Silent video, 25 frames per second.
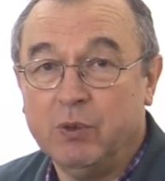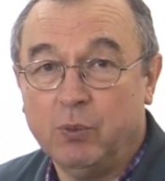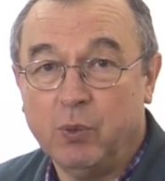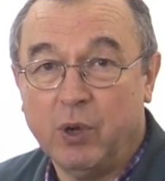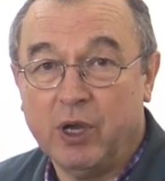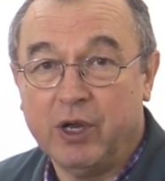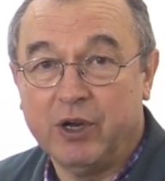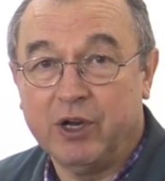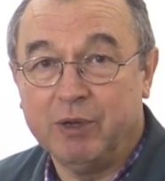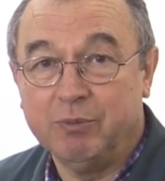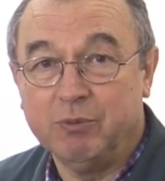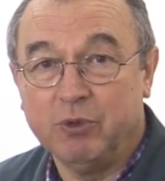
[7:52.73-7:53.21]

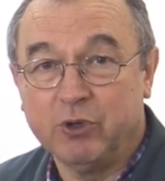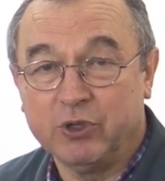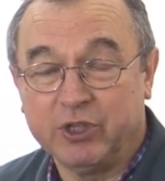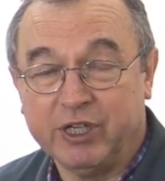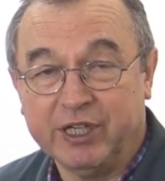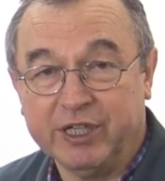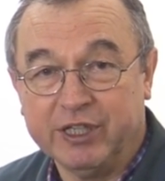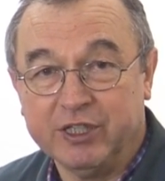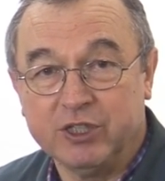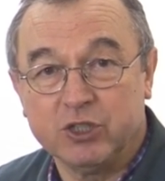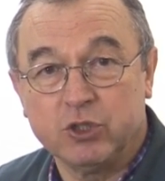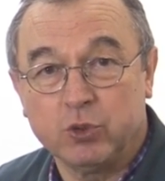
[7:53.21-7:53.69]
where I'm
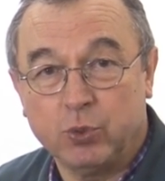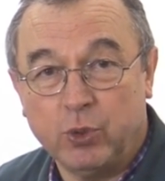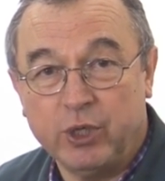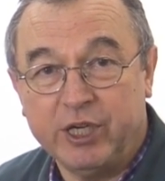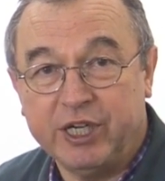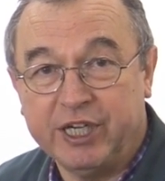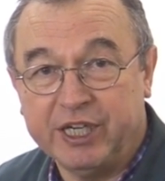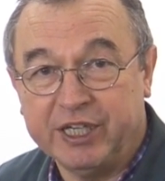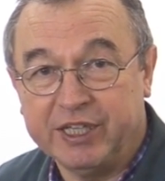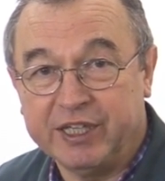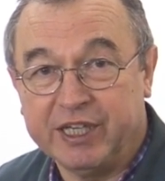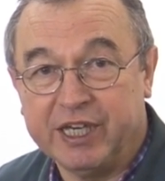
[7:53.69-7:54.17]
looking at
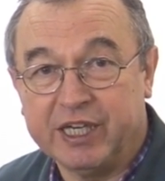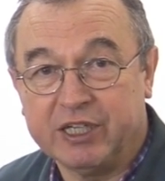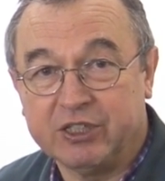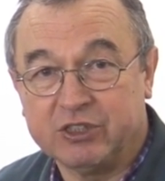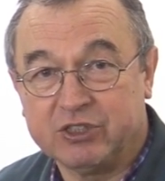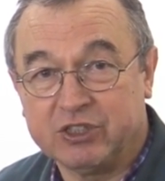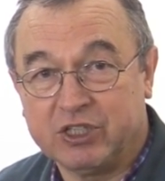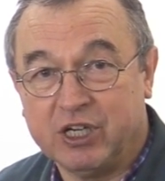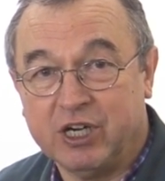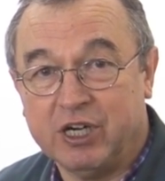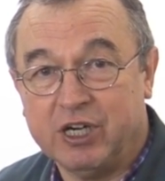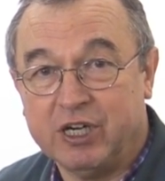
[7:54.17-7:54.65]
tweaking the
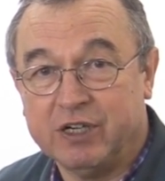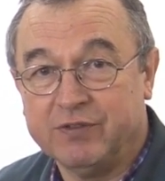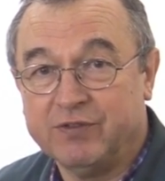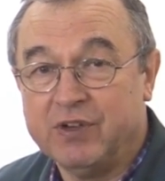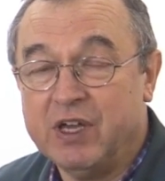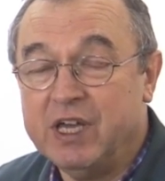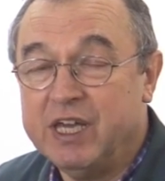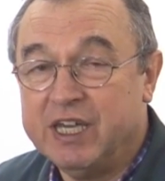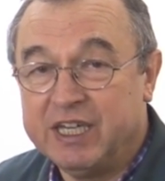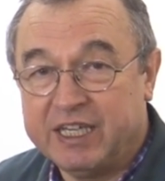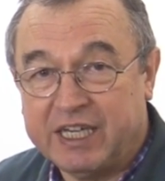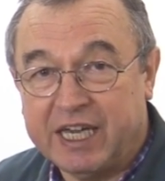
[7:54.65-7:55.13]
X-Carve,